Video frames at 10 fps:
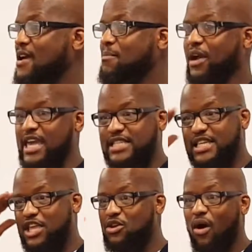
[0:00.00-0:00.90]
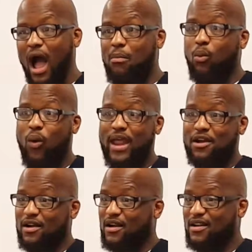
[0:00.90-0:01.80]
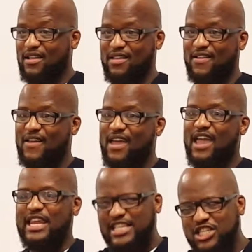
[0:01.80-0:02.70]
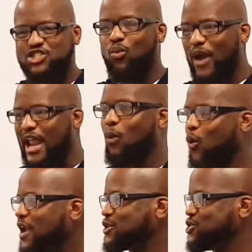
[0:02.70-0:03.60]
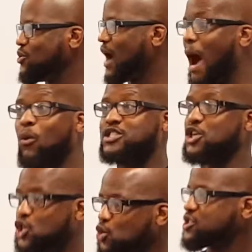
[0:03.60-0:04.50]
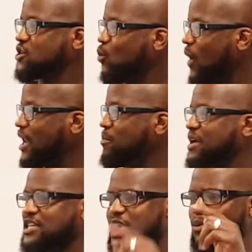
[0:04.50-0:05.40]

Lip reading: But he said, I'm a winner. And this is the way that winners do it. I wasn't used to winning because I